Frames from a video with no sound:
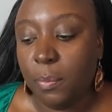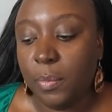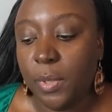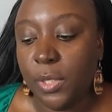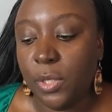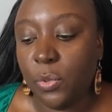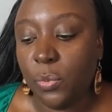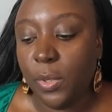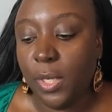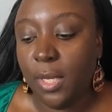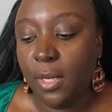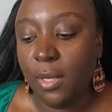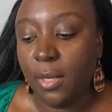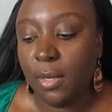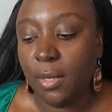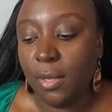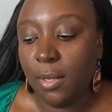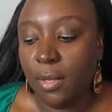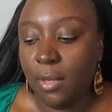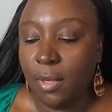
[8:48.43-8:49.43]

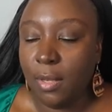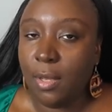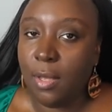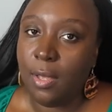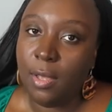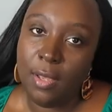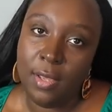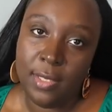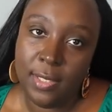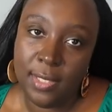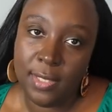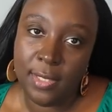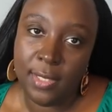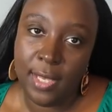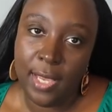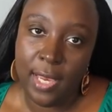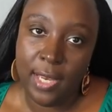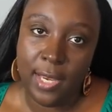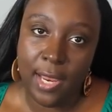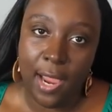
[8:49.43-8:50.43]
between
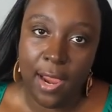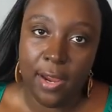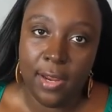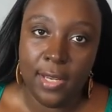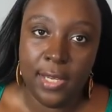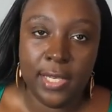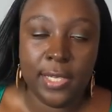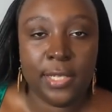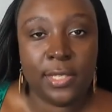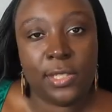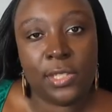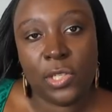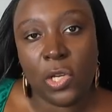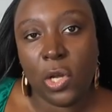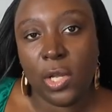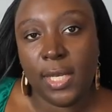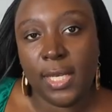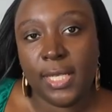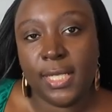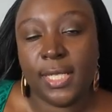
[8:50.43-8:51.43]
us and Ireland and
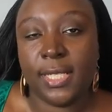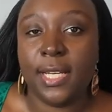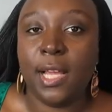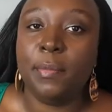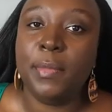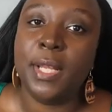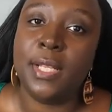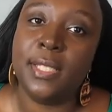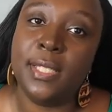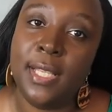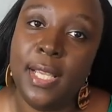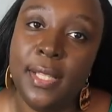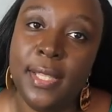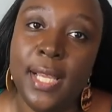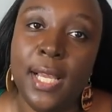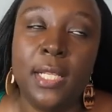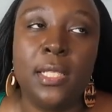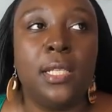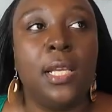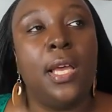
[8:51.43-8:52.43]
Scotland. And I'm not saying
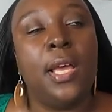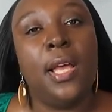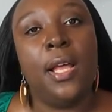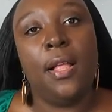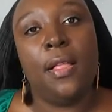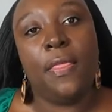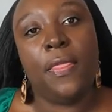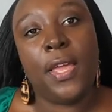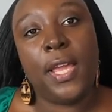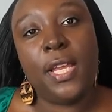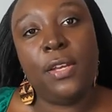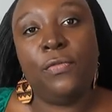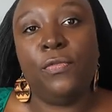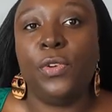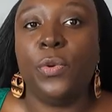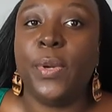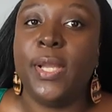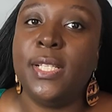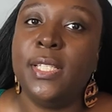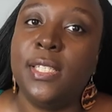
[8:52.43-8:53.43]
that the
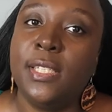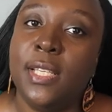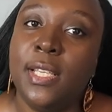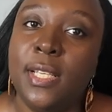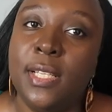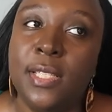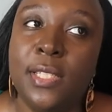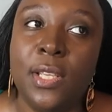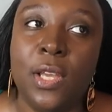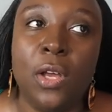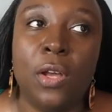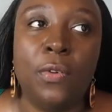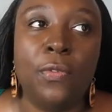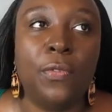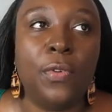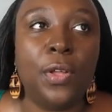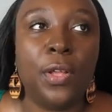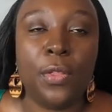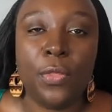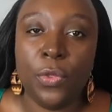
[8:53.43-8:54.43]
influences
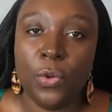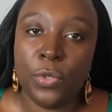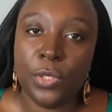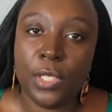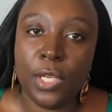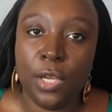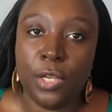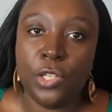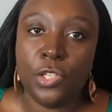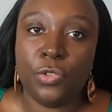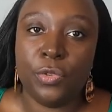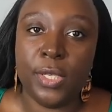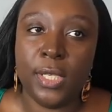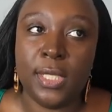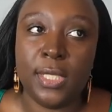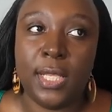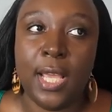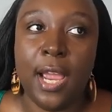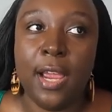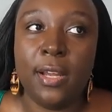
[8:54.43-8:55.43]
of those
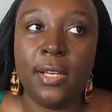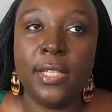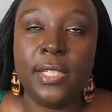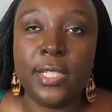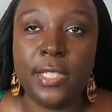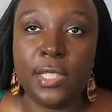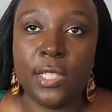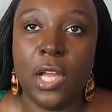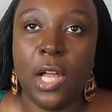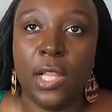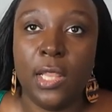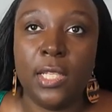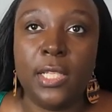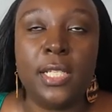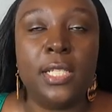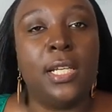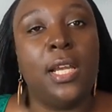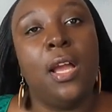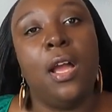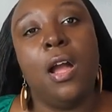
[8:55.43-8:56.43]
countries, Ireland and
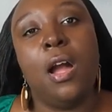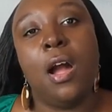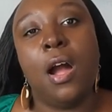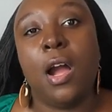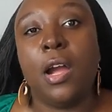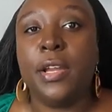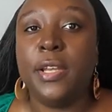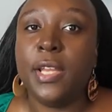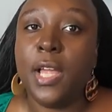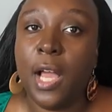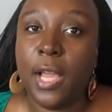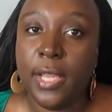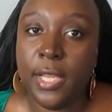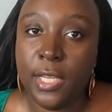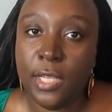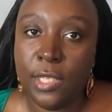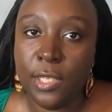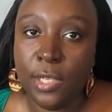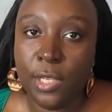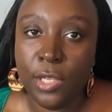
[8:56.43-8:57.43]
Scotland, are
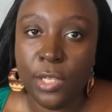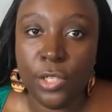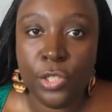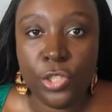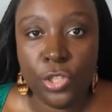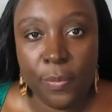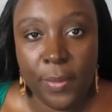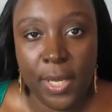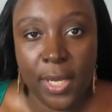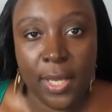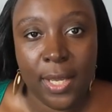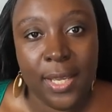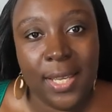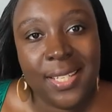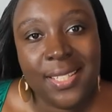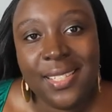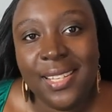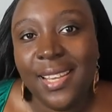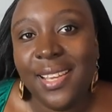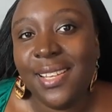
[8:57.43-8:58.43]
not in Jamaica.
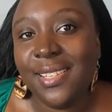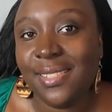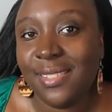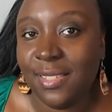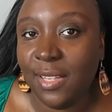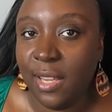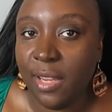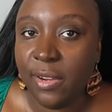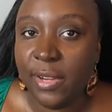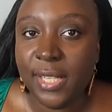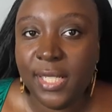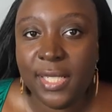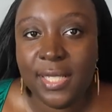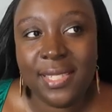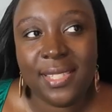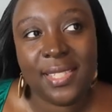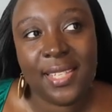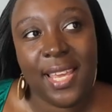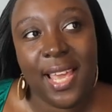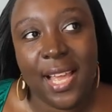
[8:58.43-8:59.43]
It is there. It
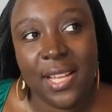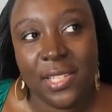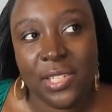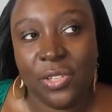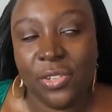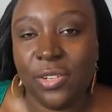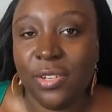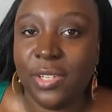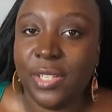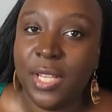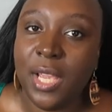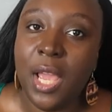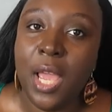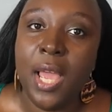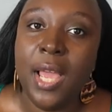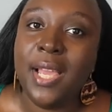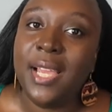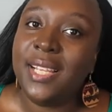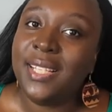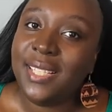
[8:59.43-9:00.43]
is scattered.
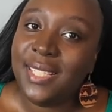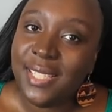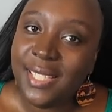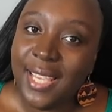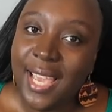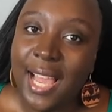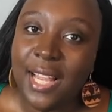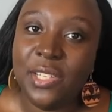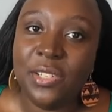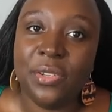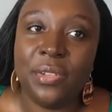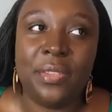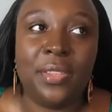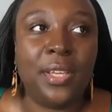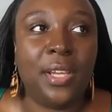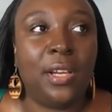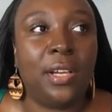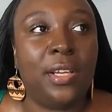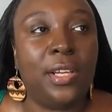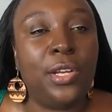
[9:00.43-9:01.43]
It is scattered
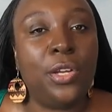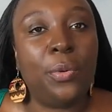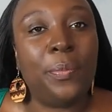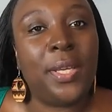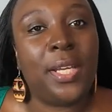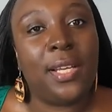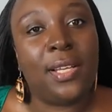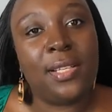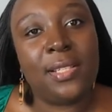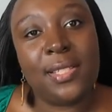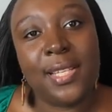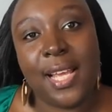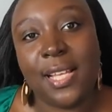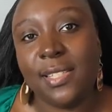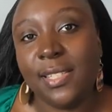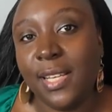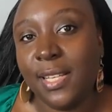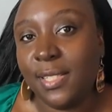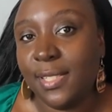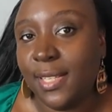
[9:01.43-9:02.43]
there, you know, because
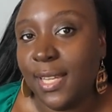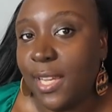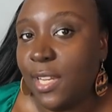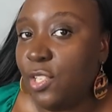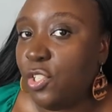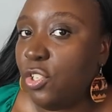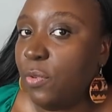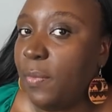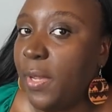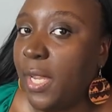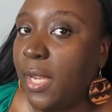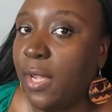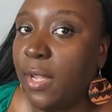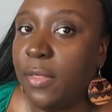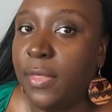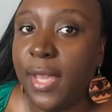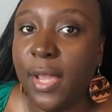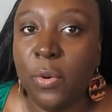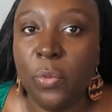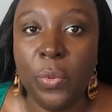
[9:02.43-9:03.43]
as they say in
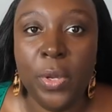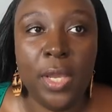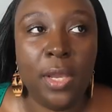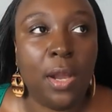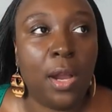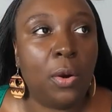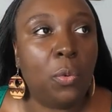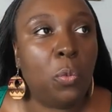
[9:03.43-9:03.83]
Jamaica, that we